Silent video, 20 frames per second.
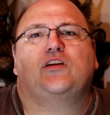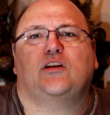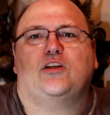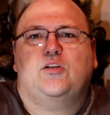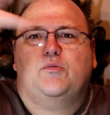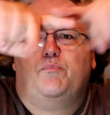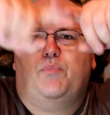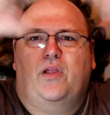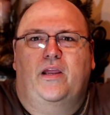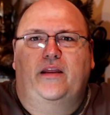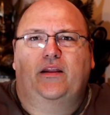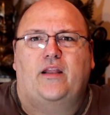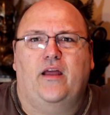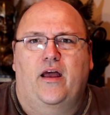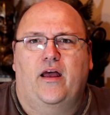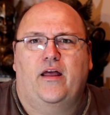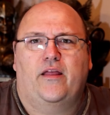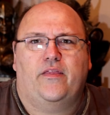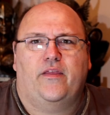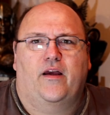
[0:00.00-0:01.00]
explain
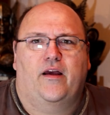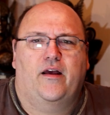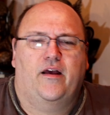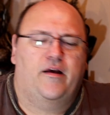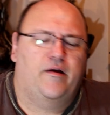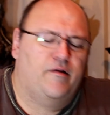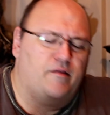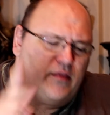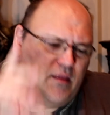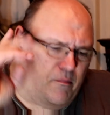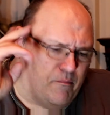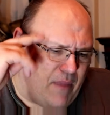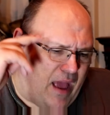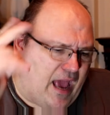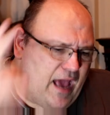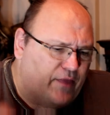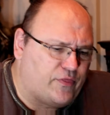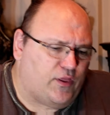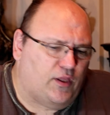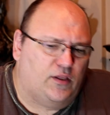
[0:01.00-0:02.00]
the
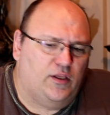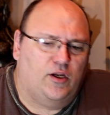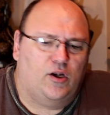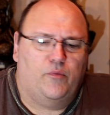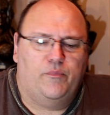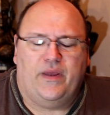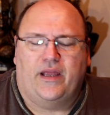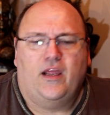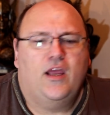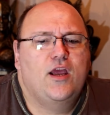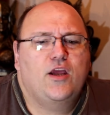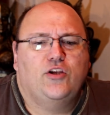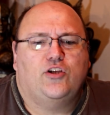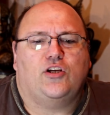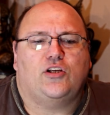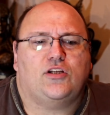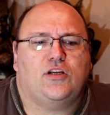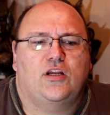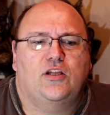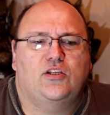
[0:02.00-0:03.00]
math a little bit.
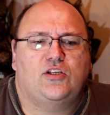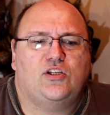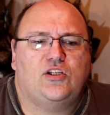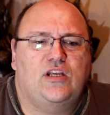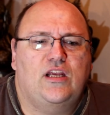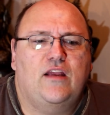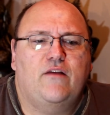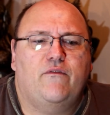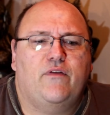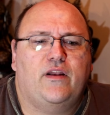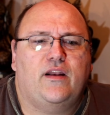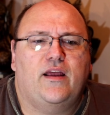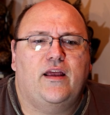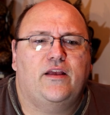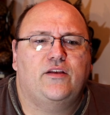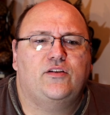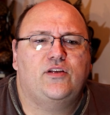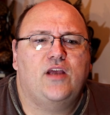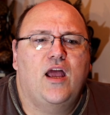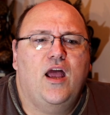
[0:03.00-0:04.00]
Just conceive it
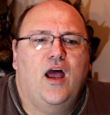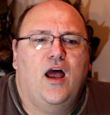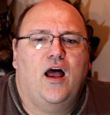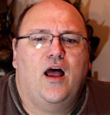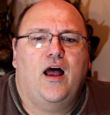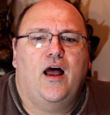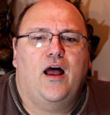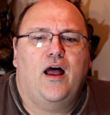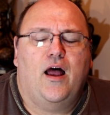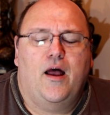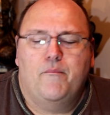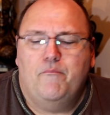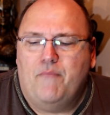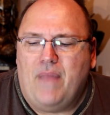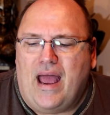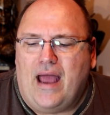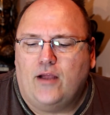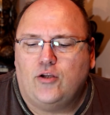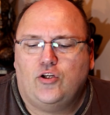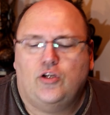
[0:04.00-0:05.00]
as,
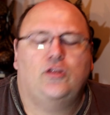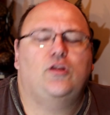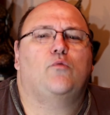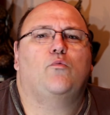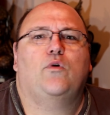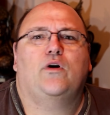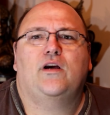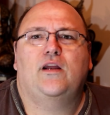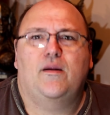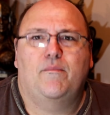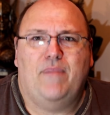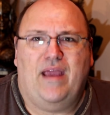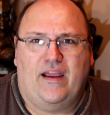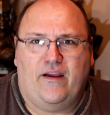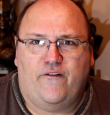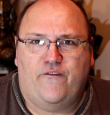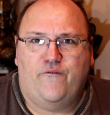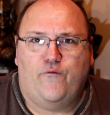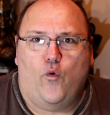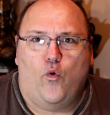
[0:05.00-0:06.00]
imagine that we're going to
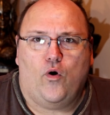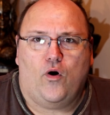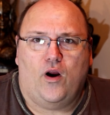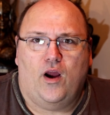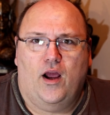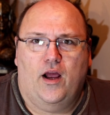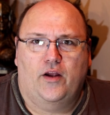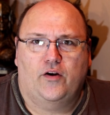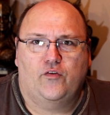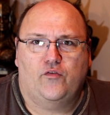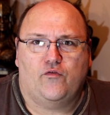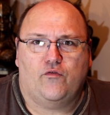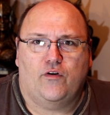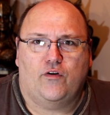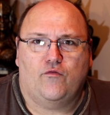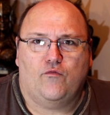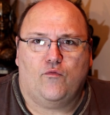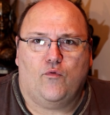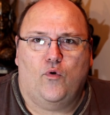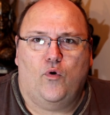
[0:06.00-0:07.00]
make
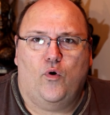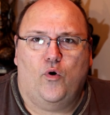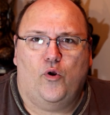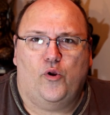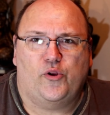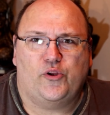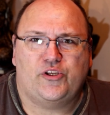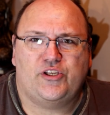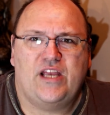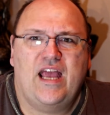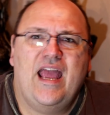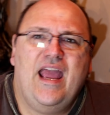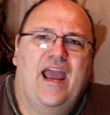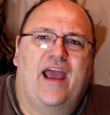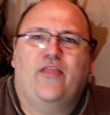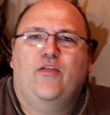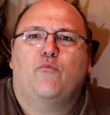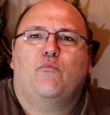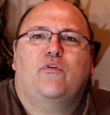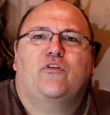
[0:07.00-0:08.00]
400 rolls.
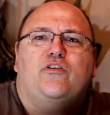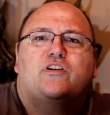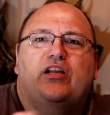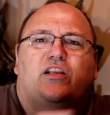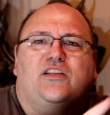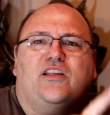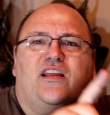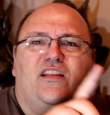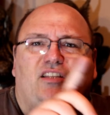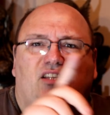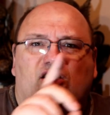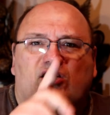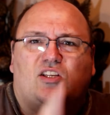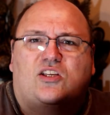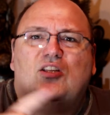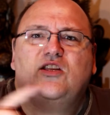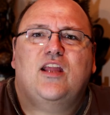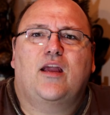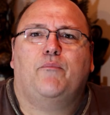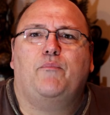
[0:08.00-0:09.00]
And then we're going to then
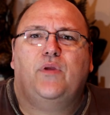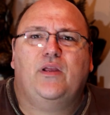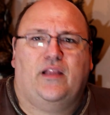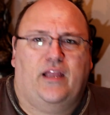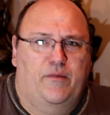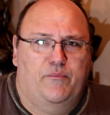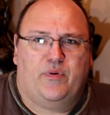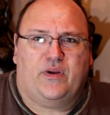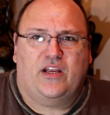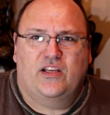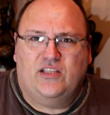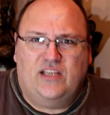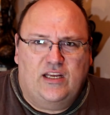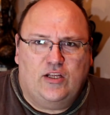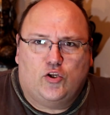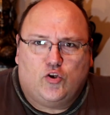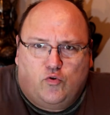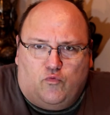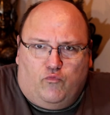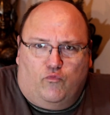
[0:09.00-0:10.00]
stipulate, because
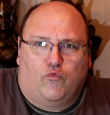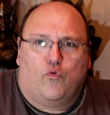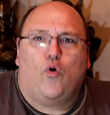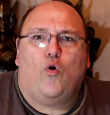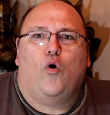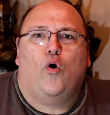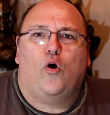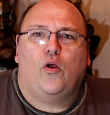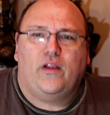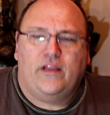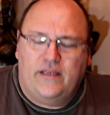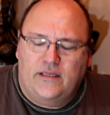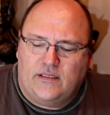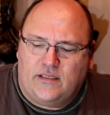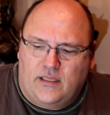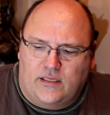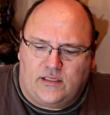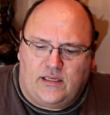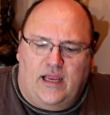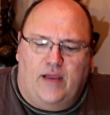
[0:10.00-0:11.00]
each roll is
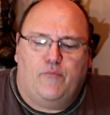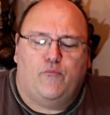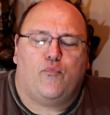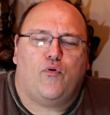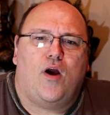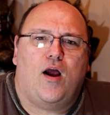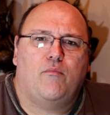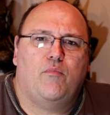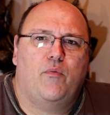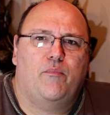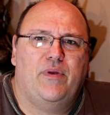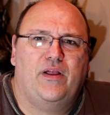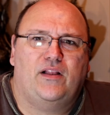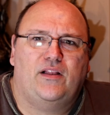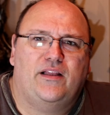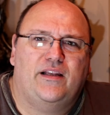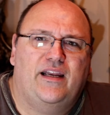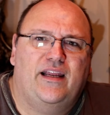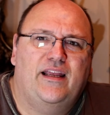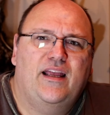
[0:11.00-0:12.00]
the same
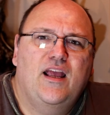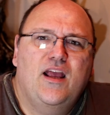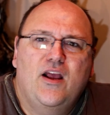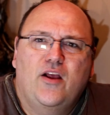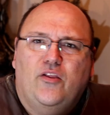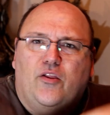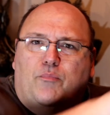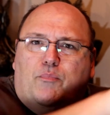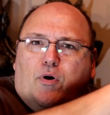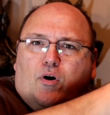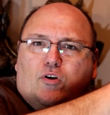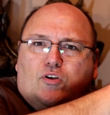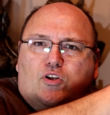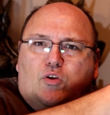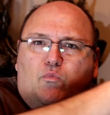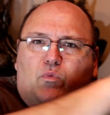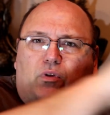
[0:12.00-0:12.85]
probability, the person